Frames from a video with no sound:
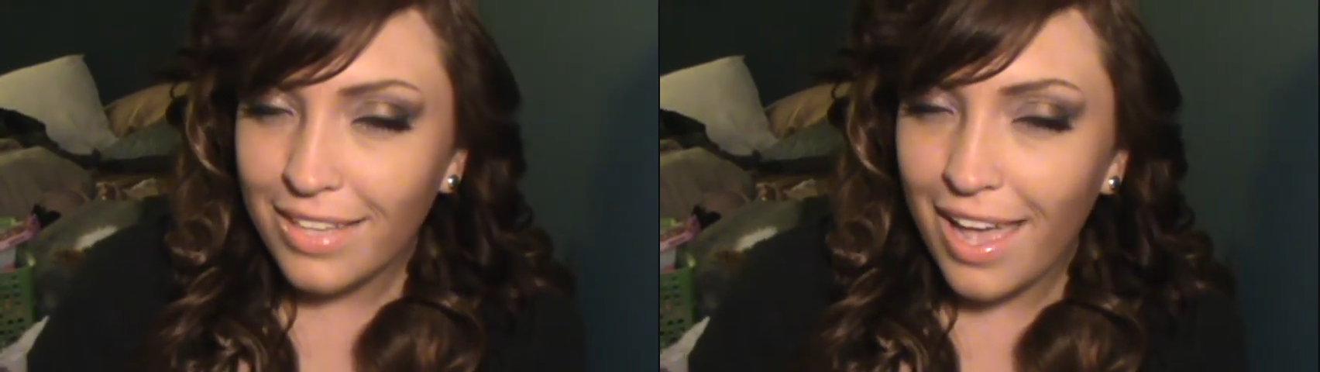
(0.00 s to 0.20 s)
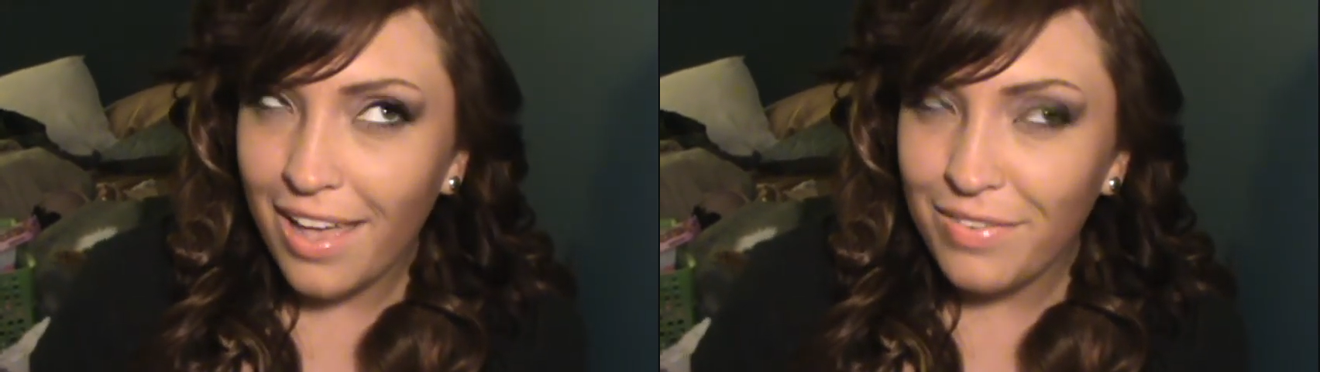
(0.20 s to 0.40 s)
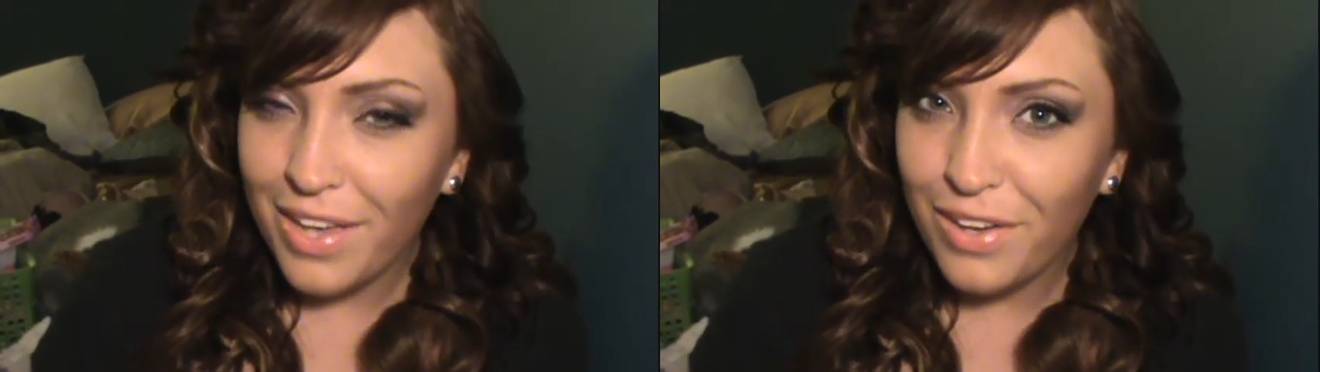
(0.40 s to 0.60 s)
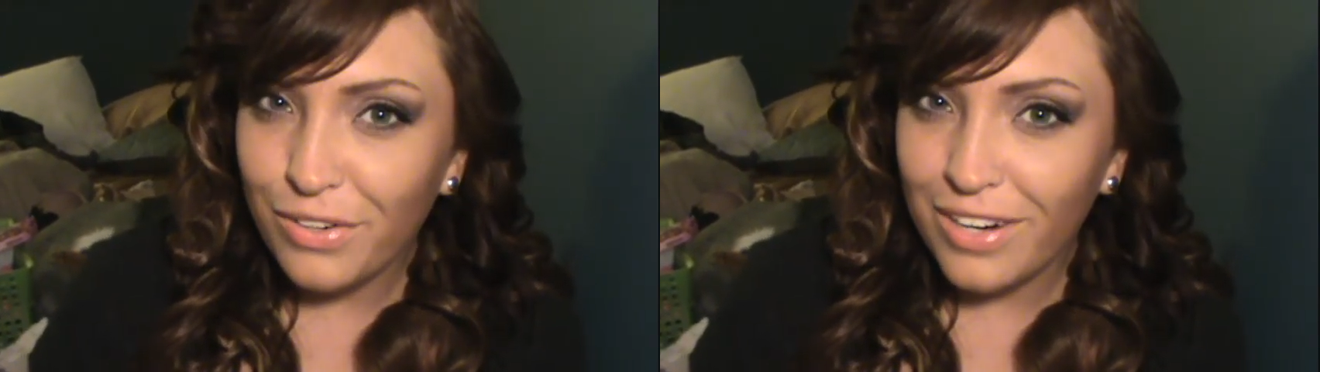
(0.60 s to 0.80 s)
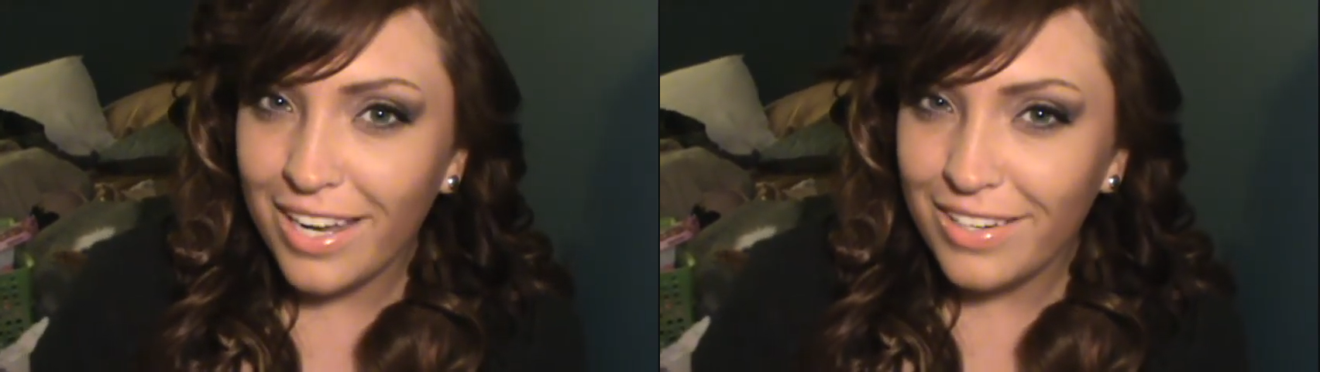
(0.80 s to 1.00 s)
have a
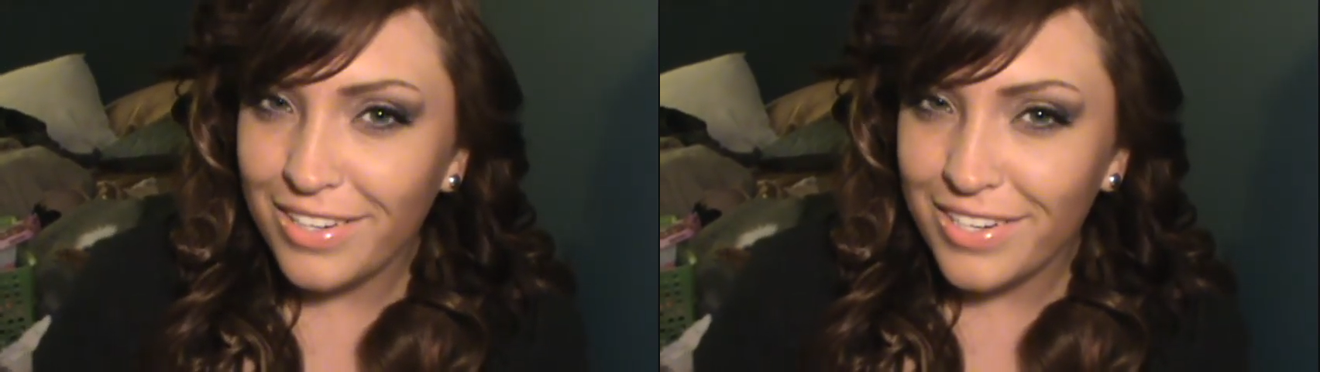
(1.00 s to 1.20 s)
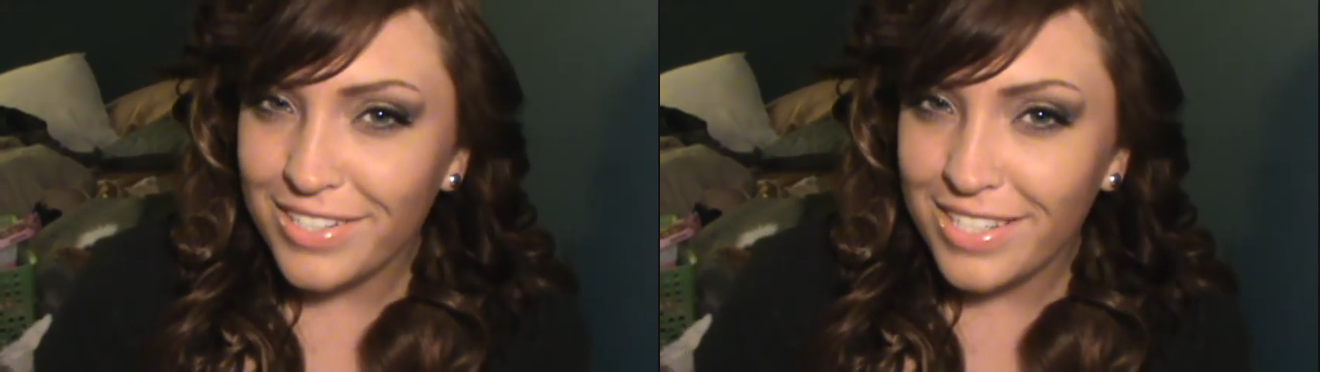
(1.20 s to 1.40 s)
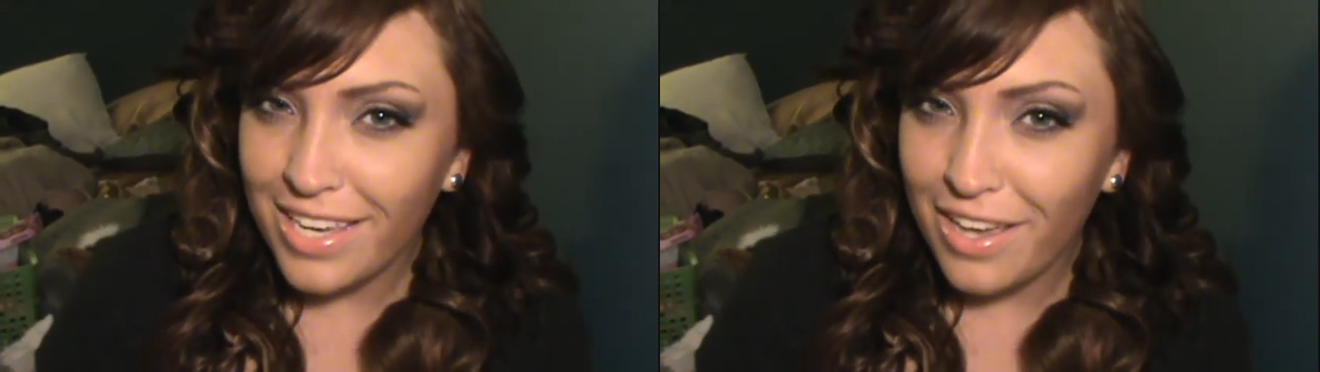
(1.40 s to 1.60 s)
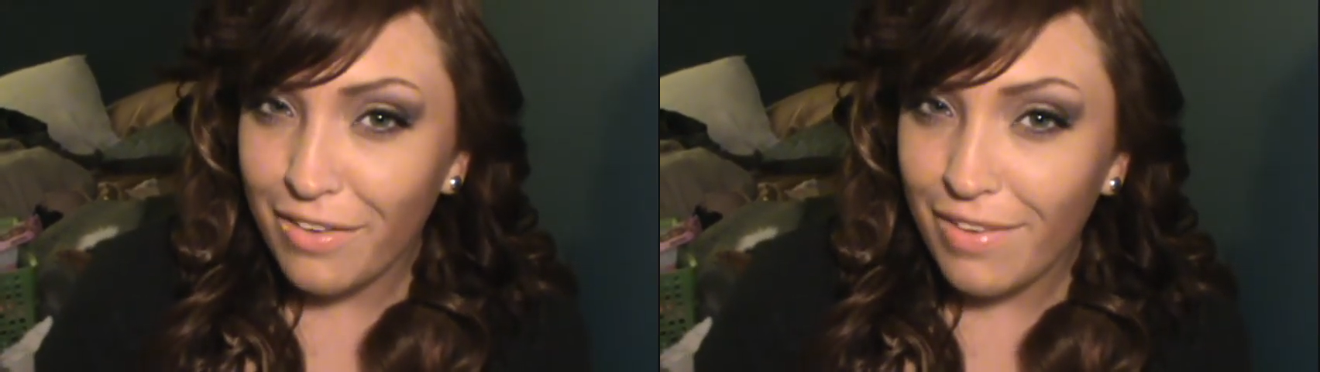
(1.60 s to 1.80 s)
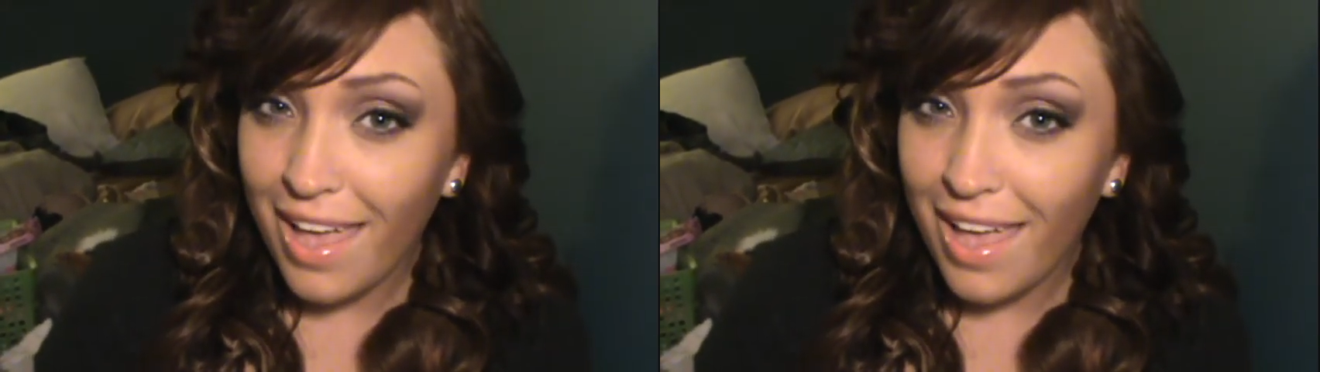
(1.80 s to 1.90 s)
great New Year's Eve